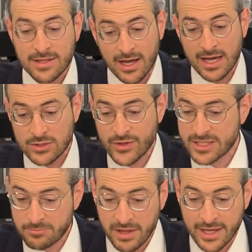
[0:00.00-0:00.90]
Now, as we
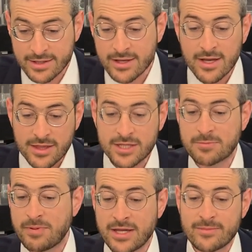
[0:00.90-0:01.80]
explained, this
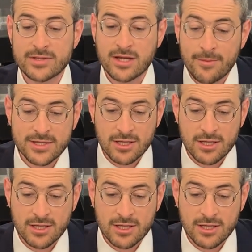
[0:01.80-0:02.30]
beam is coming